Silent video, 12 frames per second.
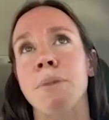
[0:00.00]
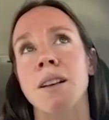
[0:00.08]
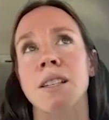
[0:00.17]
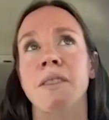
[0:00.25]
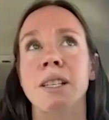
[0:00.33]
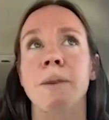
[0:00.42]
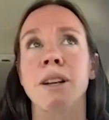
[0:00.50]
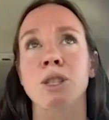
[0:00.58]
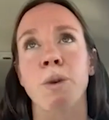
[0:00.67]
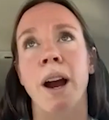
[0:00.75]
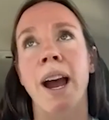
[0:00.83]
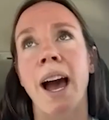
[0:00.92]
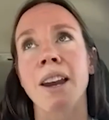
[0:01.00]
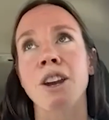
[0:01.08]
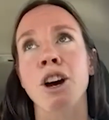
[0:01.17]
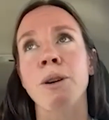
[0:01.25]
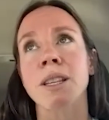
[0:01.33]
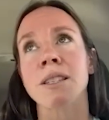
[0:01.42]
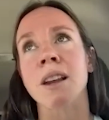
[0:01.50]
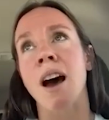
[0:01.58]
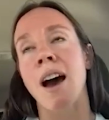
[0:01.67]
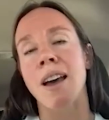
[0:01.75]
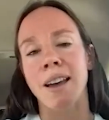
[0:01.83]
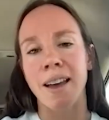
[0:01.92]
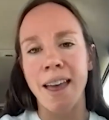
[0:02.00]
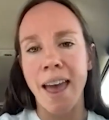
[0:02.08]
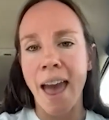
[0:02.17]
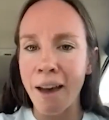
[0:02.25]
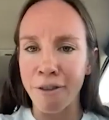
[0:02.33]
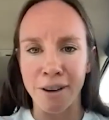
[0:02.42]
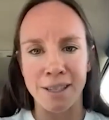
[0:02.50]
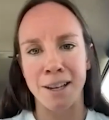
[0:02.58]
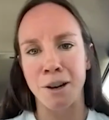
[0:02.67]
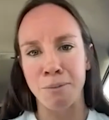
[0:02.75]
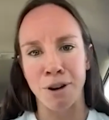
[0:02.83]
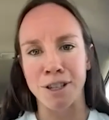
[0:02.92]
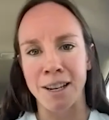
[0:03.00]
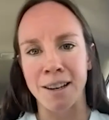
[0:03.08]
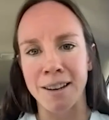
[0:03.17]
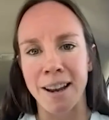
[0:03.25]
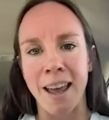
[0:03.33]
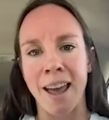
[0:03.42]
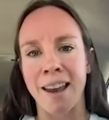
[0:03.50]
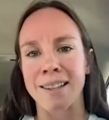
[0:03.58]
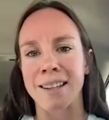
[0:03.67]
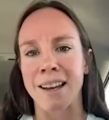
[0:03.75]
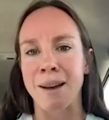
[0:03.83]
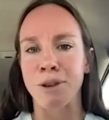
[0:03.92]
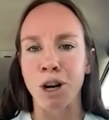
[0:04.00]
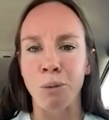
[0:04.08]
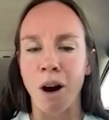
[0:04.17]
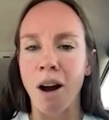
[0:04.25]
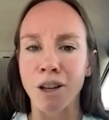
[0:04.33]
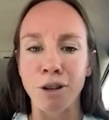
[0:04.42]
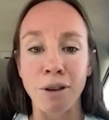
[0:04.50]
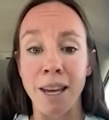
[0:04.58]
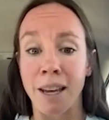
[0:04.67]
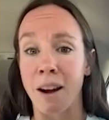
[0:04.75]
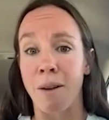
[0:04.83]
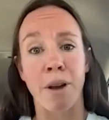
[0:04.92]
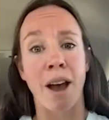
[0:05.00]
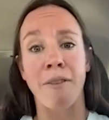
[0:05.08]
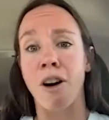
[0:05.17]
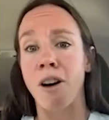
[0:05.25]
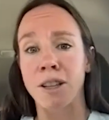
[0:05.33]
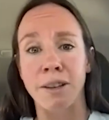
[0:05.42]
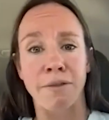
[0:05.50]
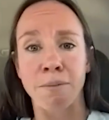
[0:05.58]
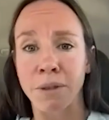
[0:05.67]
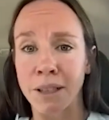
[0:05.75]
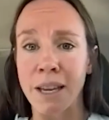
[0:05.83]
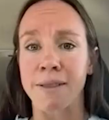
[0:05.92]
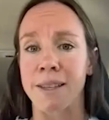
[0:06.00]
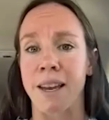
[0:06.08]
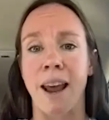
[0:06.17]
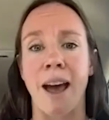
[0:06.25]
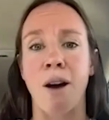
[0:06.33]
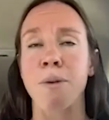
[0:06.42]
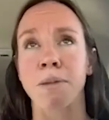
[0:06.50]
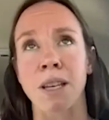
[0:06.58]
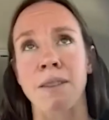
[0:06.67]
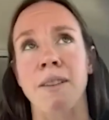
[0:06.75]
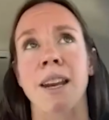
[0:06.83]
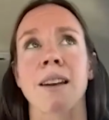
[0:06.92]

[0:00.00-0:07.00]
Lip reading: positive experience where I know it's not every single person, and we're all unique, and we have all different beliefs and how we believe it.